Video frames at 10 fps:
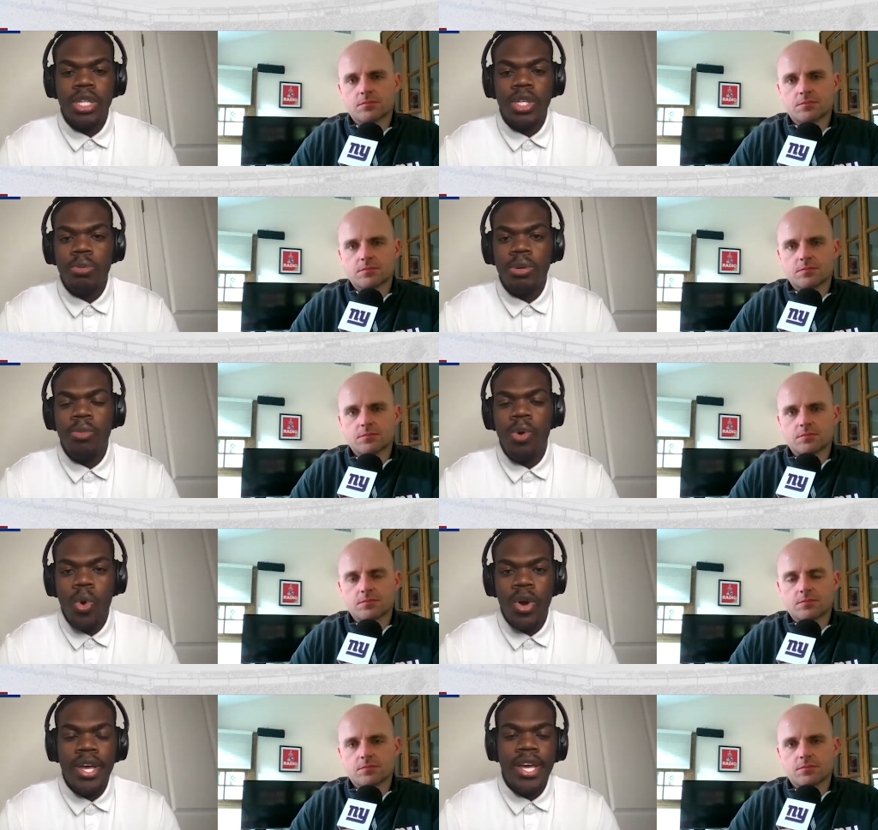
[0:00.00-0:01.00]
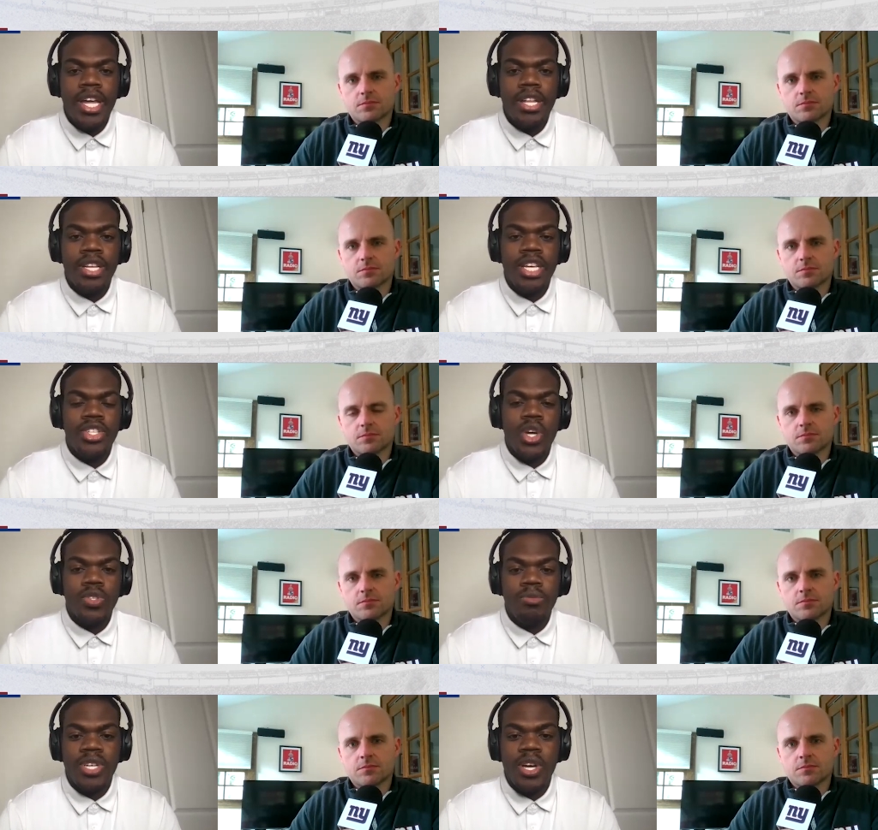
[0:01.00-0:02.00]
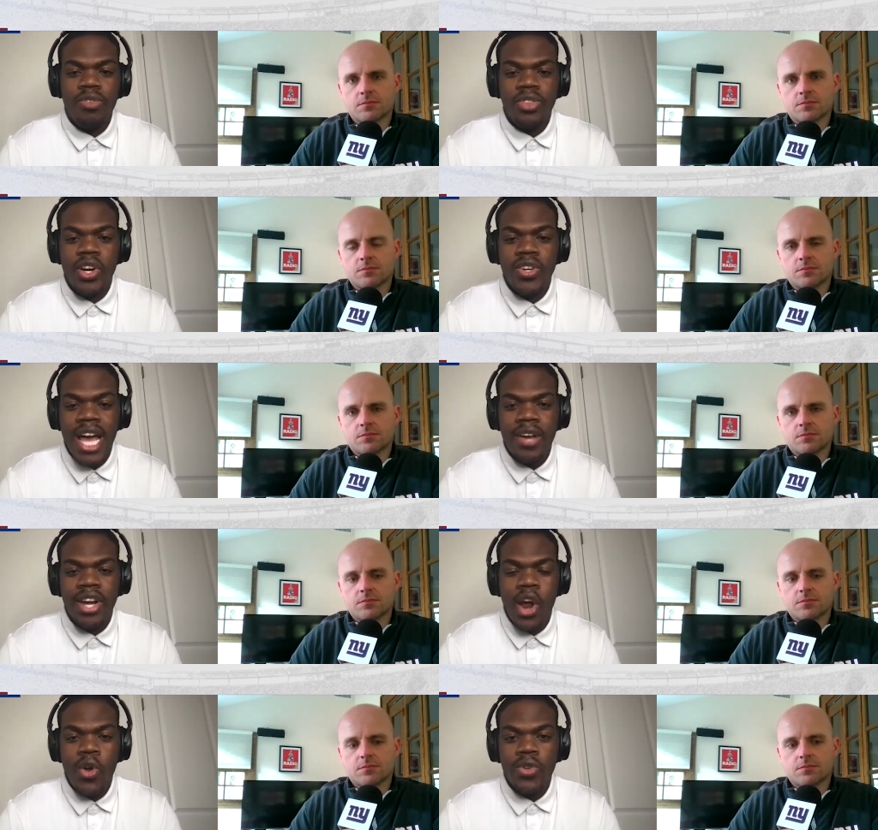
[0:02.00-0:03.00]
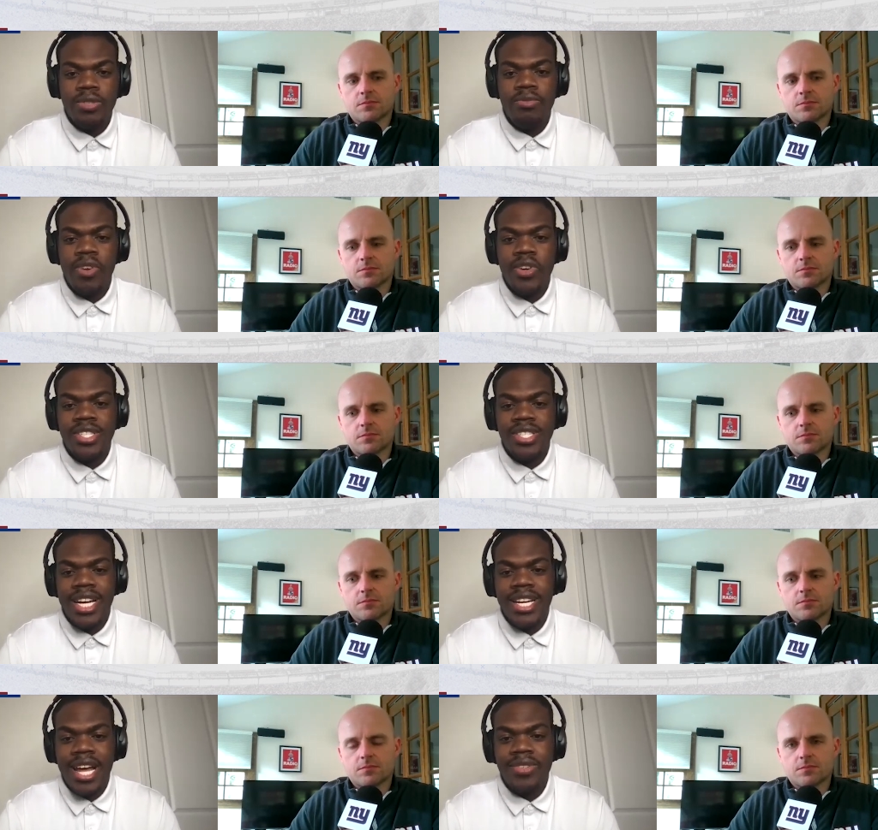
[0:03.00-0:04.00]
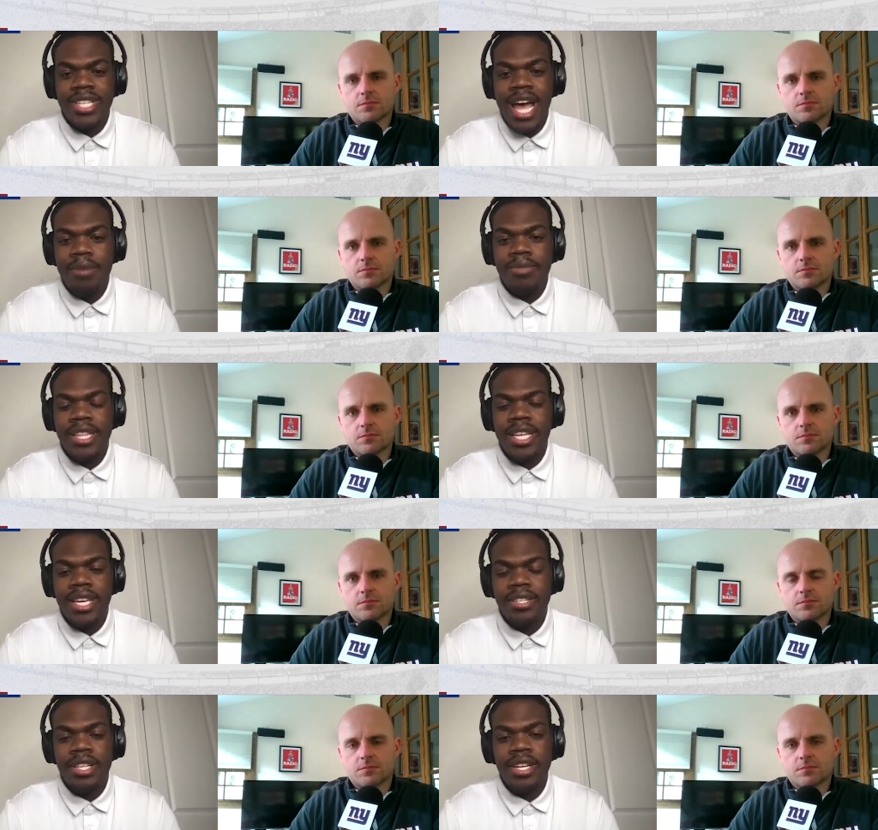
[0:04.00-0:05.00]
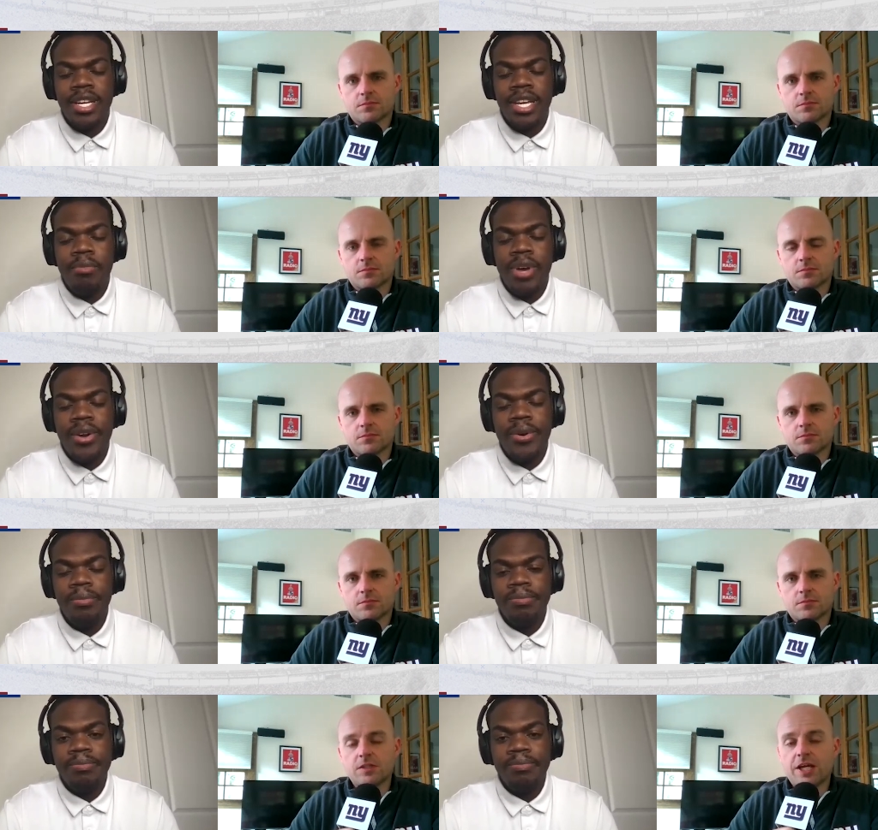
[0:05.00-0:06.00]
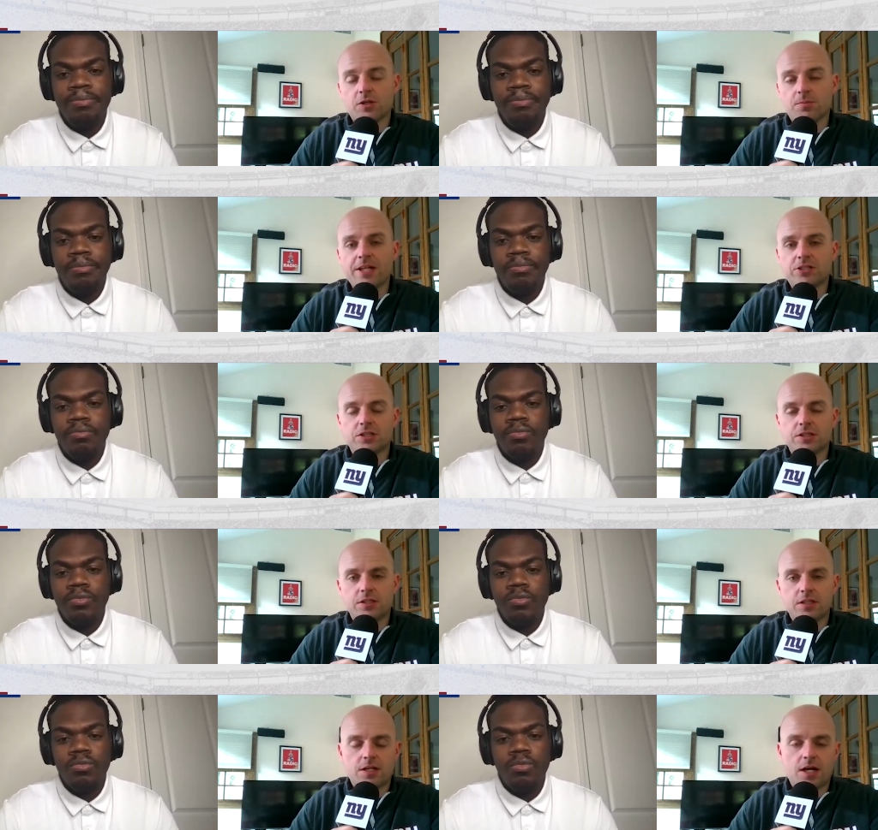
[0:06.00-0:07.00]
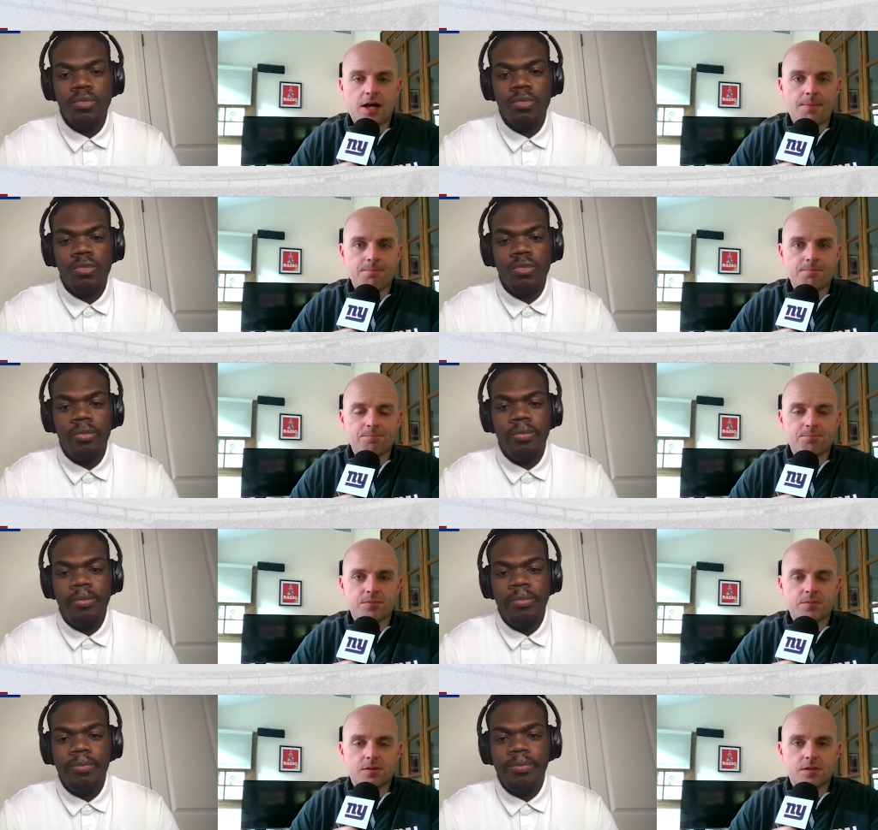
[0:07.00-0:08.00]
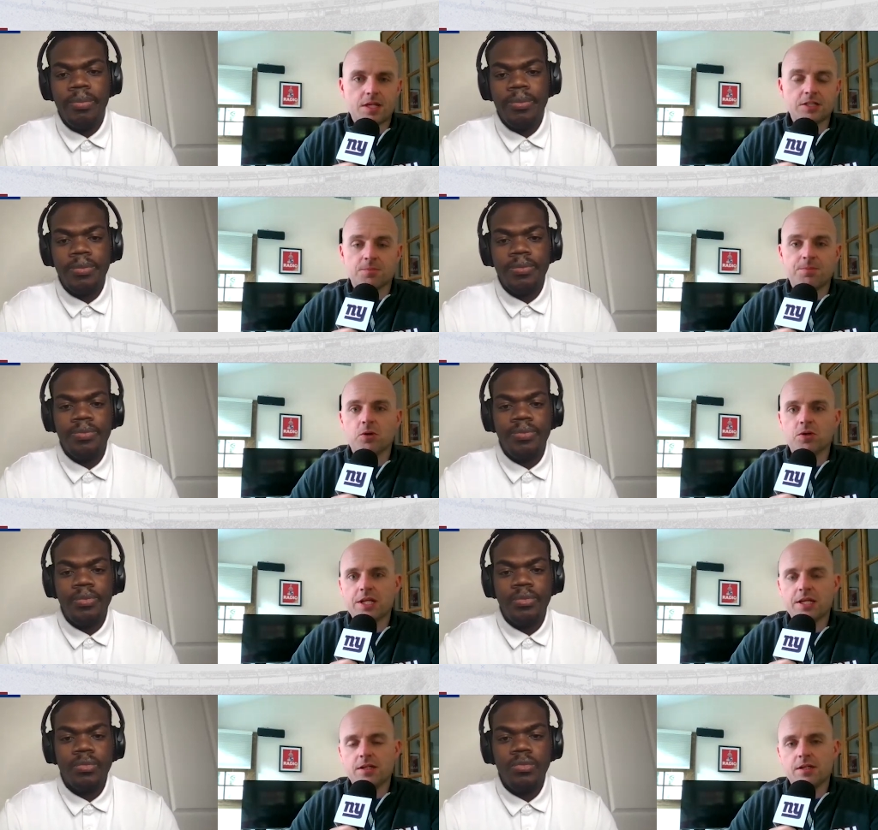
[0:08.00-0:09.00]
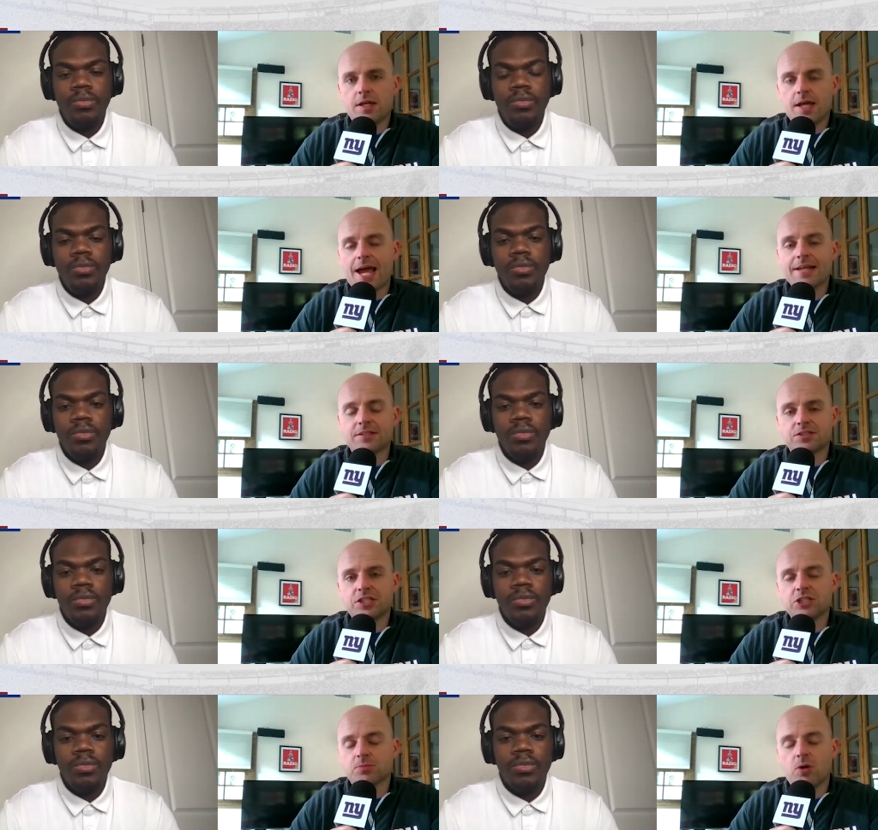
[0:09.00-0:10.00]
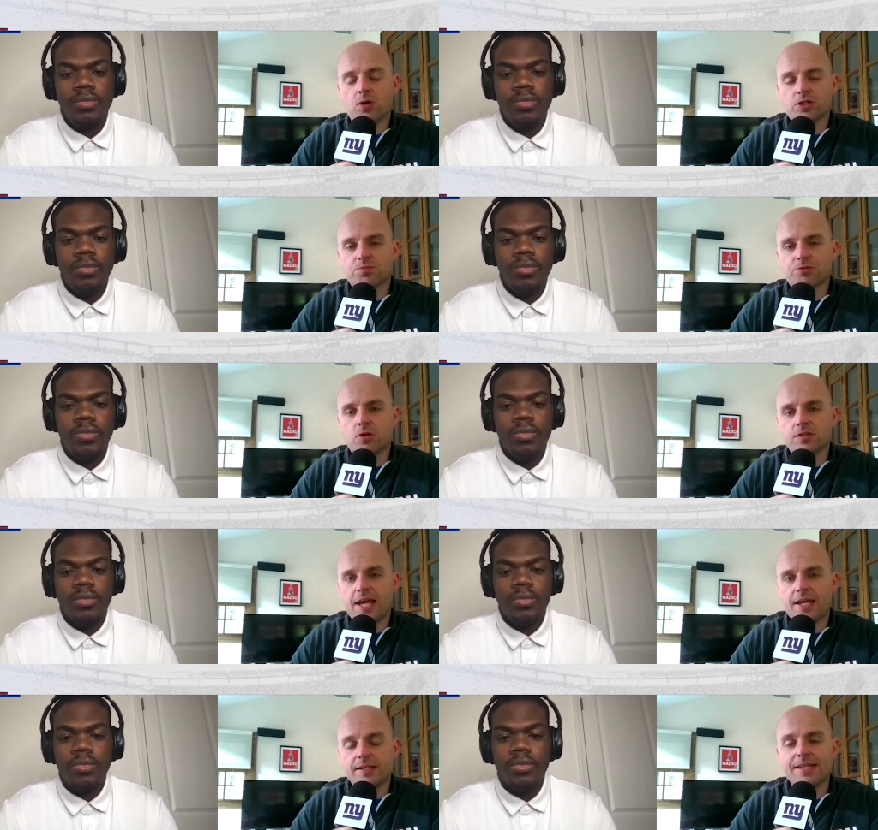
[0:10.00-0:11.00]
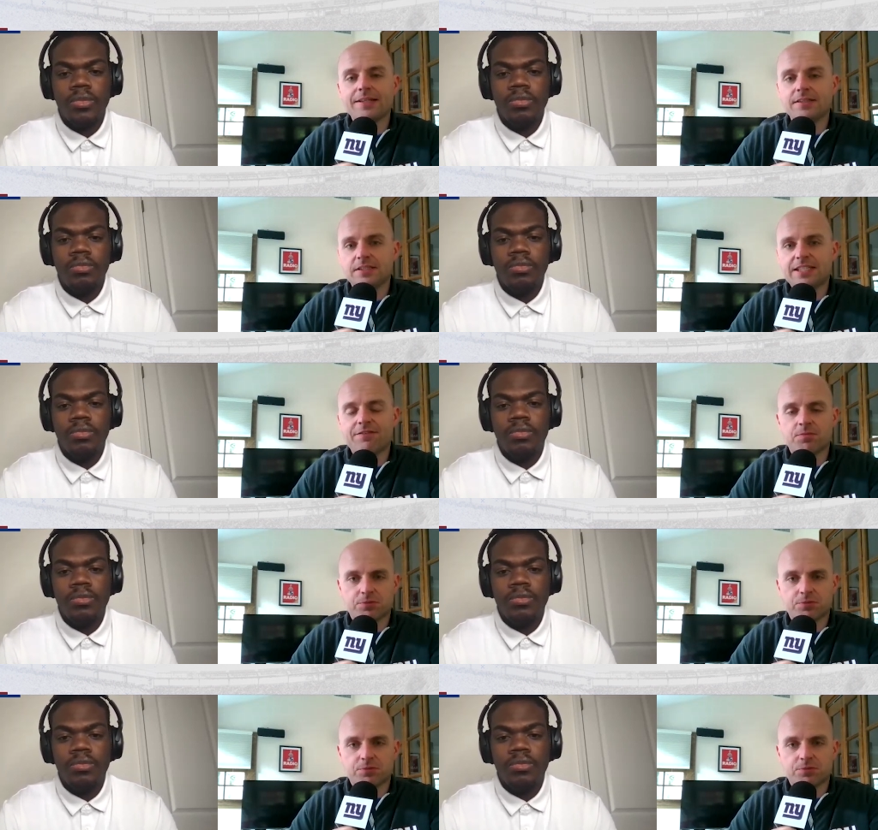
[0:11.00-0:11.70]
Speaker 1: a little bit more, and he shows himself on third down and earns some first and second down snaps. I think he's only going to get better.
Speaker 2: Yeah, you mentioned um, his ability at the Senior Bowl and his pro day, 97th